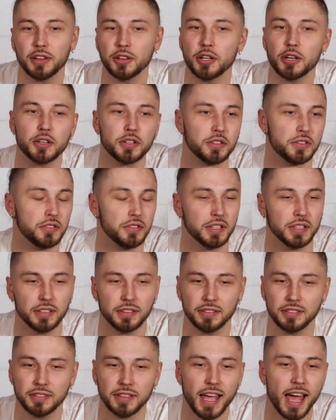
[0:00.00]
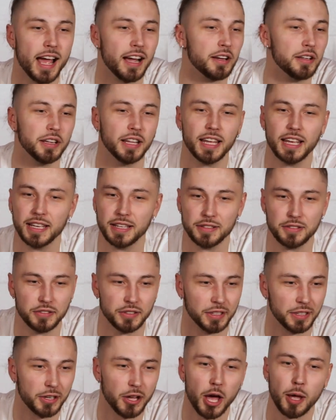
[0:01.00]
looks and accolades
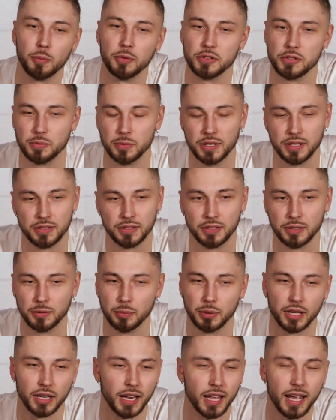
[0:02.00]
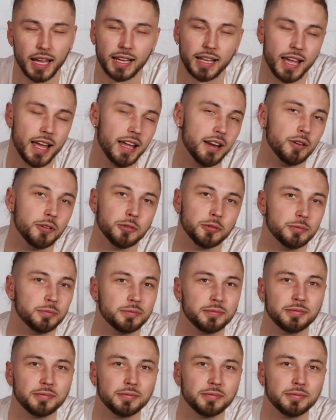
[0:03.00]
and accomplishments, but I don't,